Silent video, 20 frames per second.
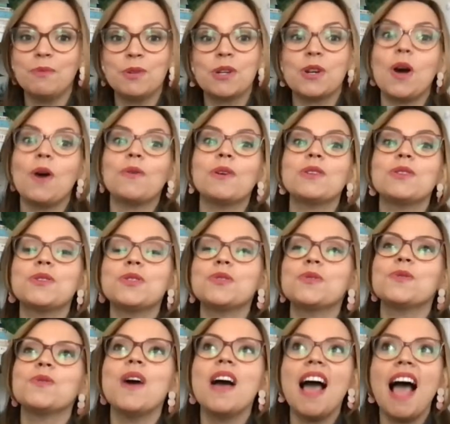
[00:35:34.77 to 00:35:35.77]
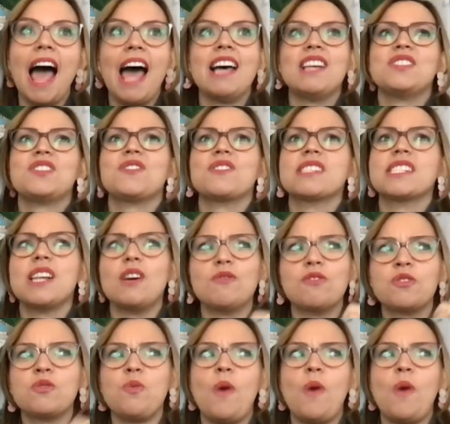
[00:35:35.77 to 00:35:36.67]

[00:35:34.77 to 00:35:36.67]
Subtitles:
We're going to ask ourselves,